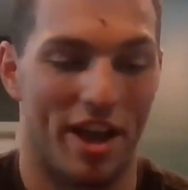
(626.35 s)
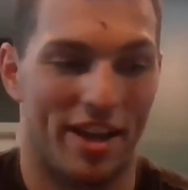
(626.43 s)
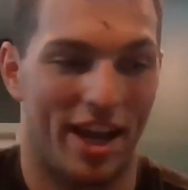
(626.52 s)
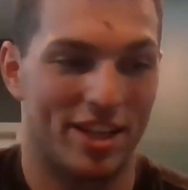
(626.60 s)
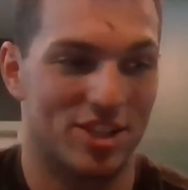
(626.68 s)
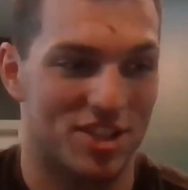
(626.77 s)

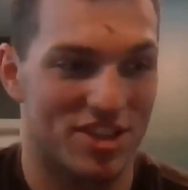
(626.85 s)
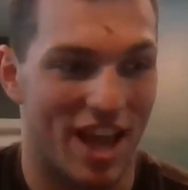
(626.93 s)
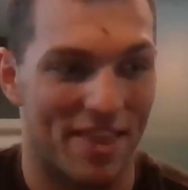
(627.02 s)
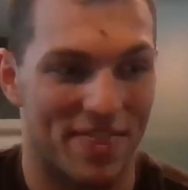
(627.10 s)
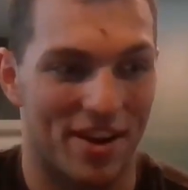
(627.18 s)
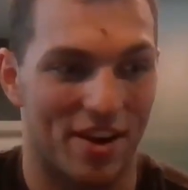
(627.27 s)
And I just
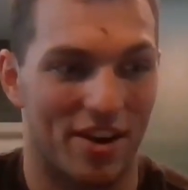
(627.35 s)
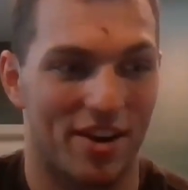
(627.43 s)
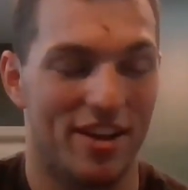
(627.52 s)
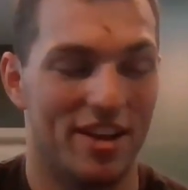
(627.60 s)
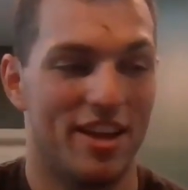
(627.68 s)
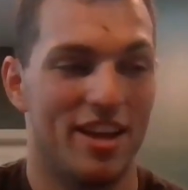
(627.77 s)
sat
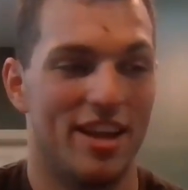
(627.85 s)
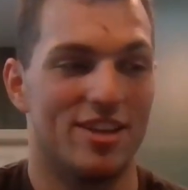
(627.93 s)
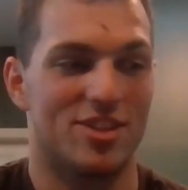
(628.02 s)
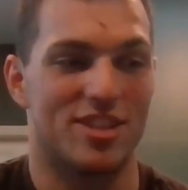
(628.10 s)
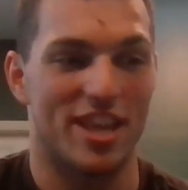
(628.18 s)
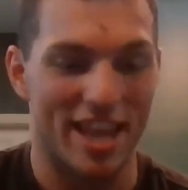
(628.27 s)
there
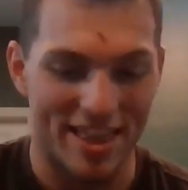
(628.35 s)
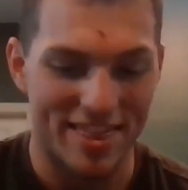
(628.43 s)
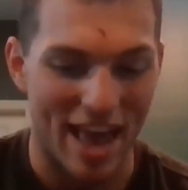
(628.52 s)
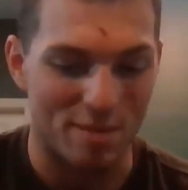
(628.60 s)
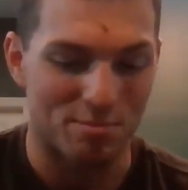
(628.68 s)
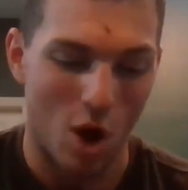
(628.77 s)
just in
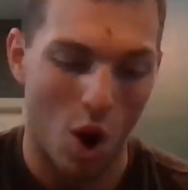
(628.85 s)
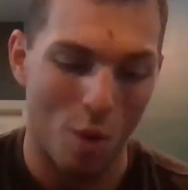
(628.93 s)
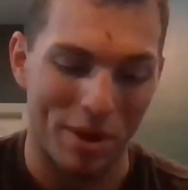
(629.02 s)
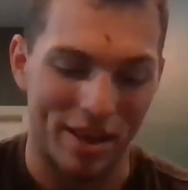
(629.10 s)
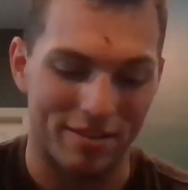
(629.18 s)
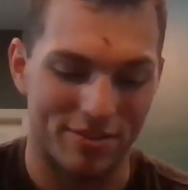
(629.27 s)
that
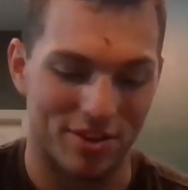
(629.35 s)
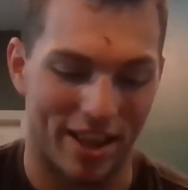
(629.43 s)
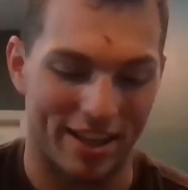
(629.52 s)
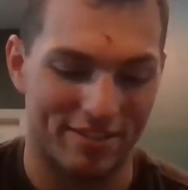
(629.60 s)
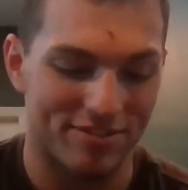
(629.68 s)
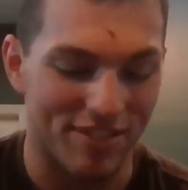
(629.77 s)
moment for
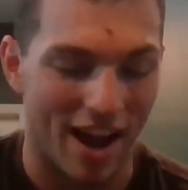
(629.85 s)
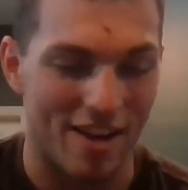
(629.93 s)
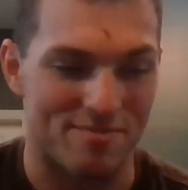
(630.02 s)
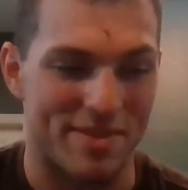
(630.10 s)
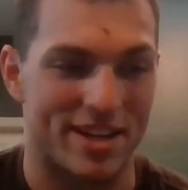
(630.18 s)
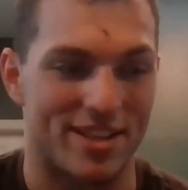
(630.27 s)
like
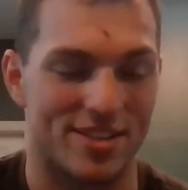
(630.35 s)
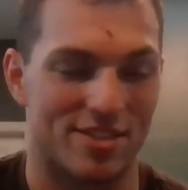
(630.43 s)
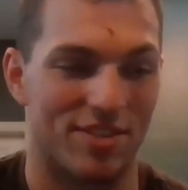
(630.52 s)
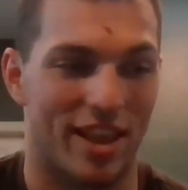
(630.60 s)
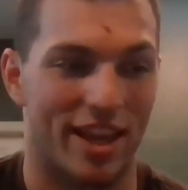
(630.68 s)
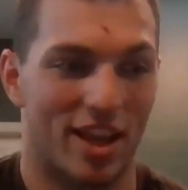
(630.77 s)
5 minutes
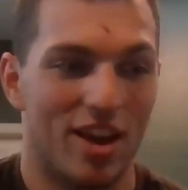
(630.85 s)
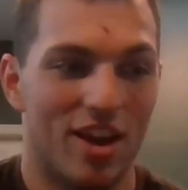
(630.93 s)
of like,